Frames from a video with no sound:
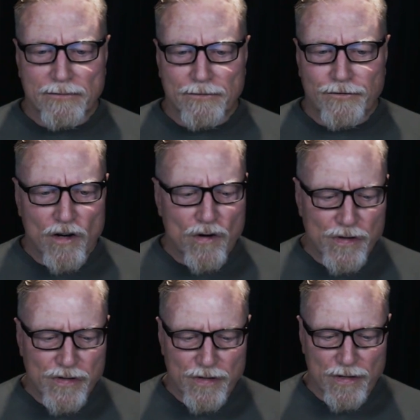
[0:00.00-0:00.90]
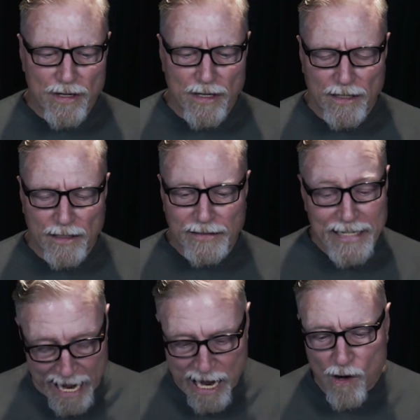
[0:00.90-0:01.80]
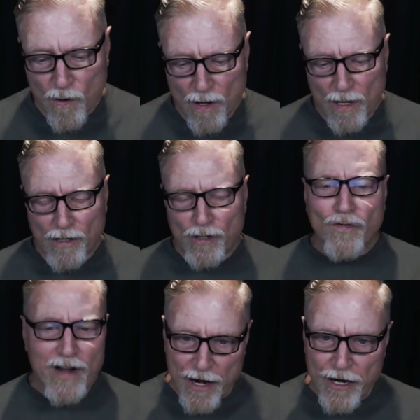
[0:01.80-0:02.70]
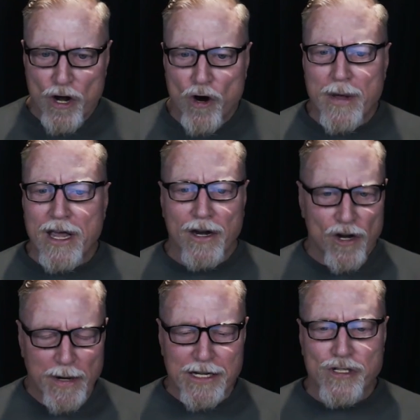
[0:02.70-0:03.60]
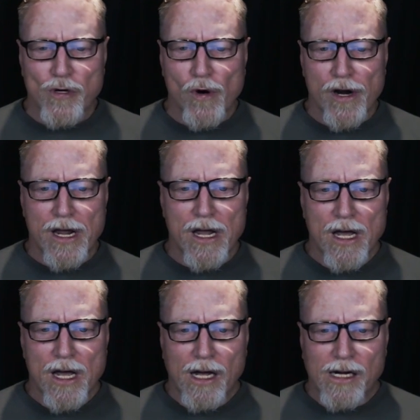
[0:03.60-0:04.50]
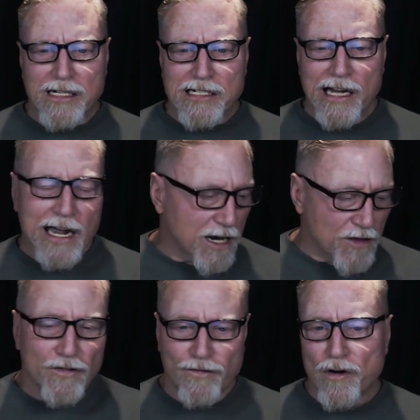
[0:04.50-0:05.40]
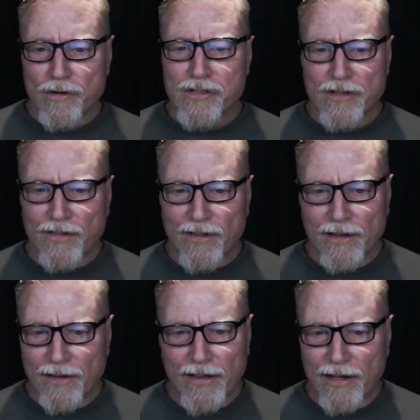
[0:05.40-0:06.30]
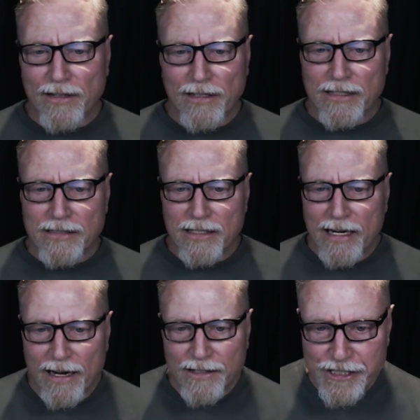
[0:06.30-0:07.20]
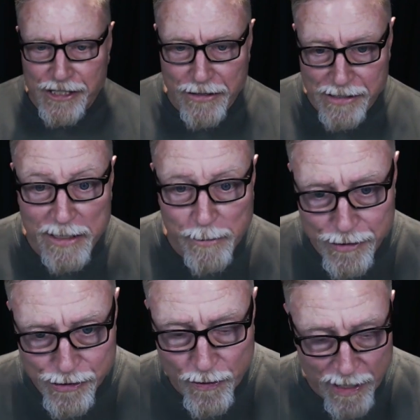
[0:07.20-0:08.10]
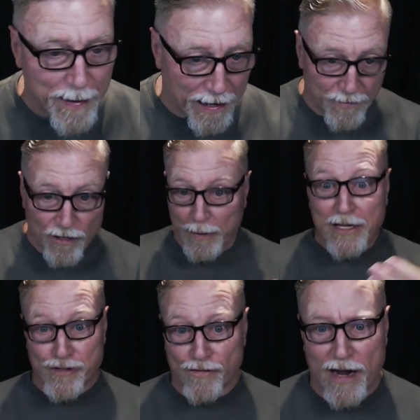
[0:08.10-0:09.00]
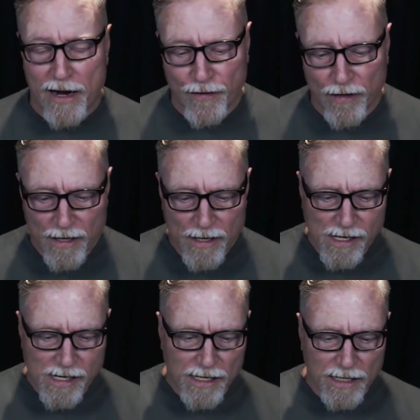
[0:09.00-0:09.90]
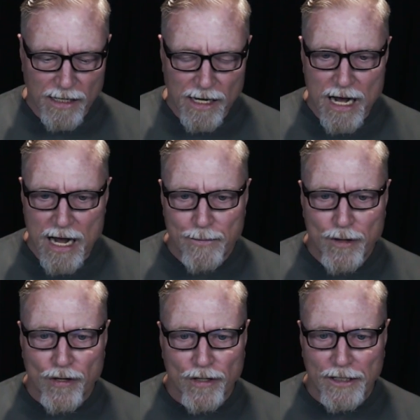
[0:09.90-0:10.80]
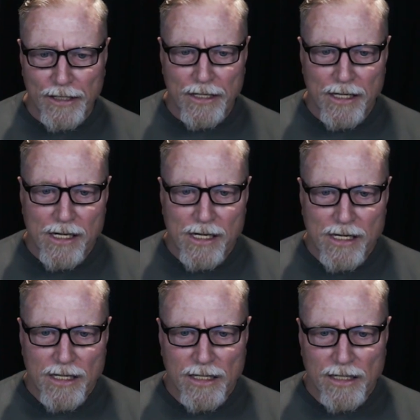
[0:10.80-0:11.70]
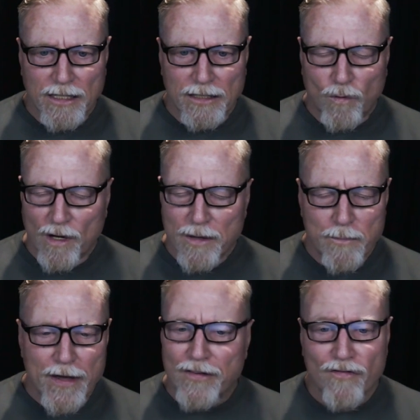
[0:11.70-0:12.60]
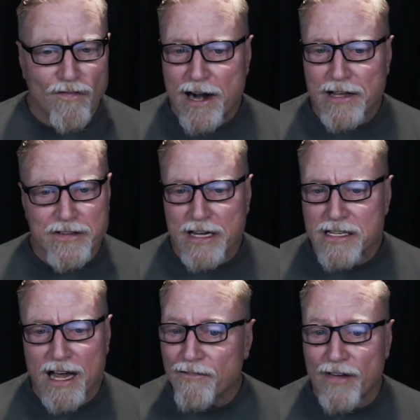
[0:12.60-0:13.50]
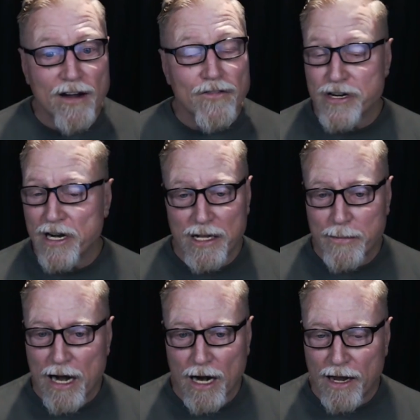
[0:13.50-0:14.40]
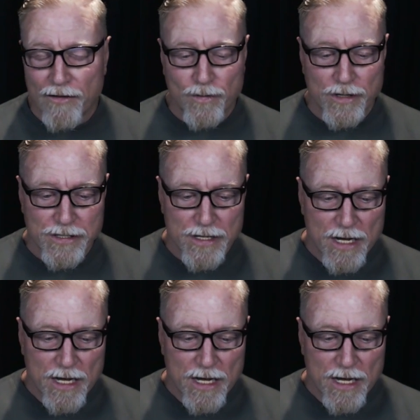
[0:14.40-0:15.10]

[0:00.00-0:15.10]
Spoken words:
folks now who've gotten to know me and know my story, and other folks that I share a similar story about, being a survivor. I'm currently, one of the best, finest things I've ever done in my life was